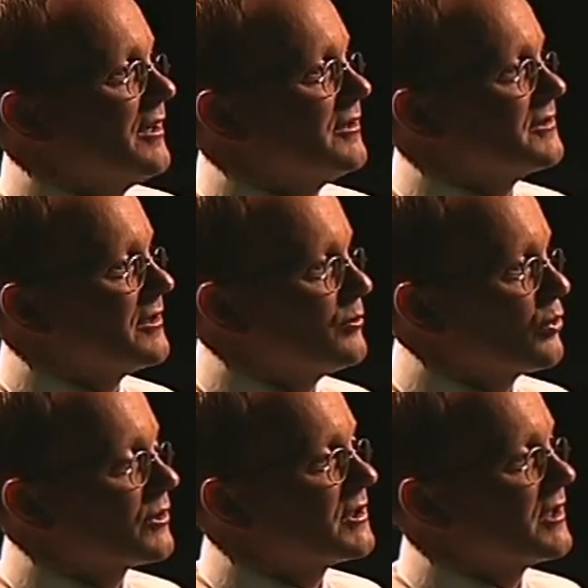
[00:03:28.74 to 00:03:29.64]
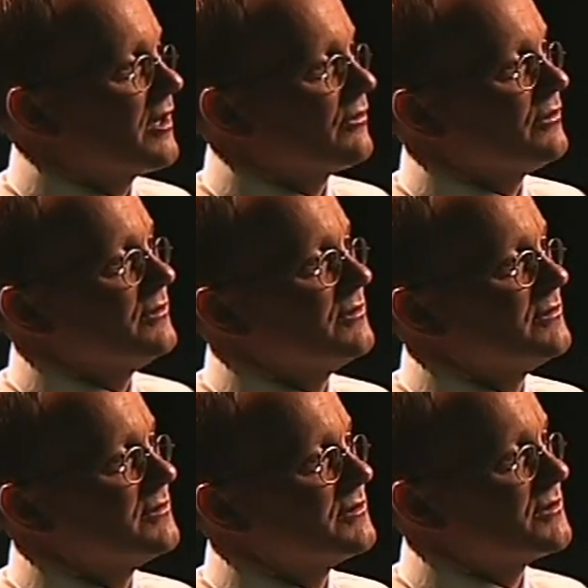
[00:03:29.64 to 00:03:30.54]
as they work together
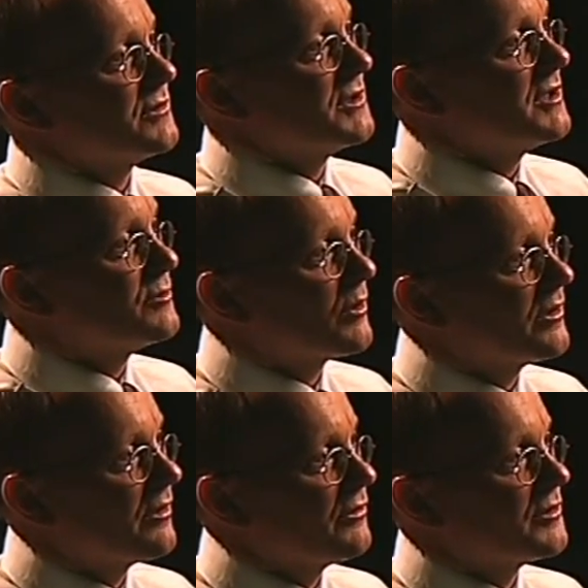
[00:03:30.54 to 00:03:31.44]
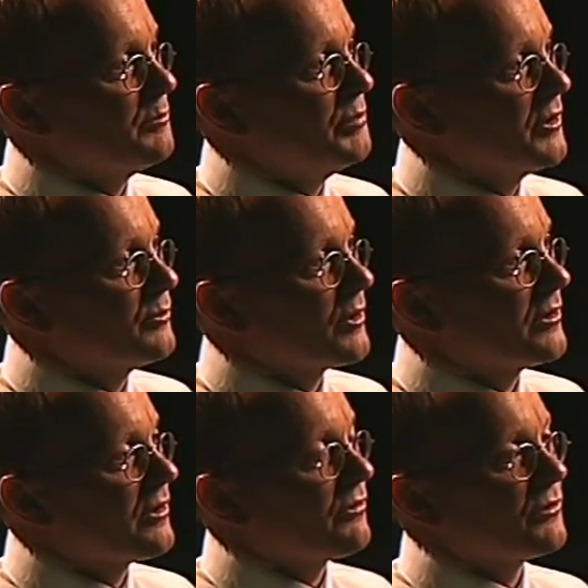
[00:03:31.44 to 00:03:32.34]
to teach one another, to build one
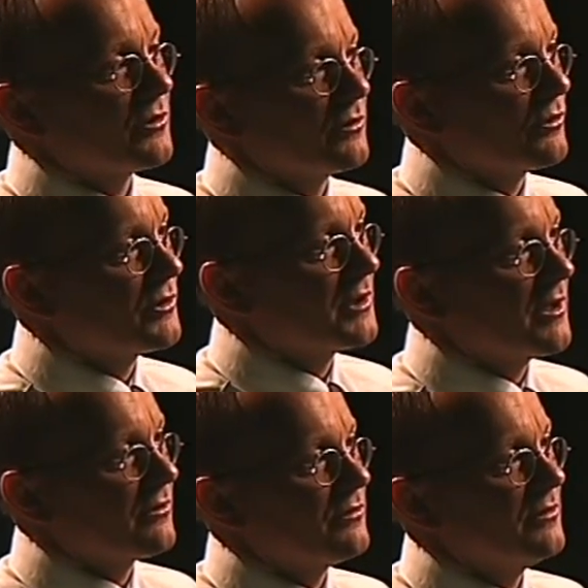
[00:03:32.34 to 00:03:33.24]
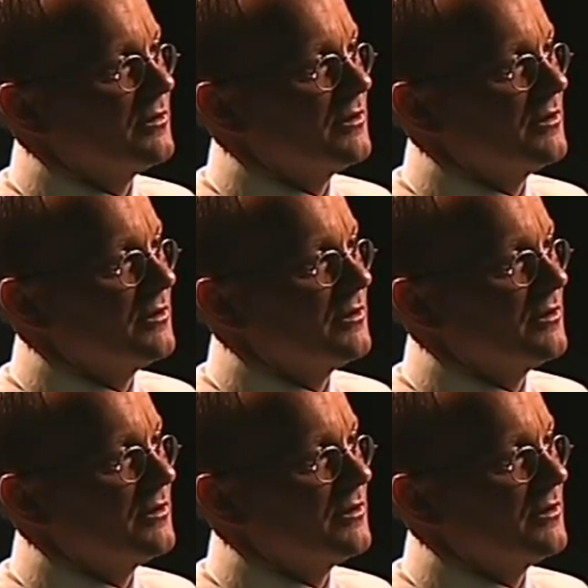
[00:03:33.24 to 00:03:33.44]
another, and to learn together.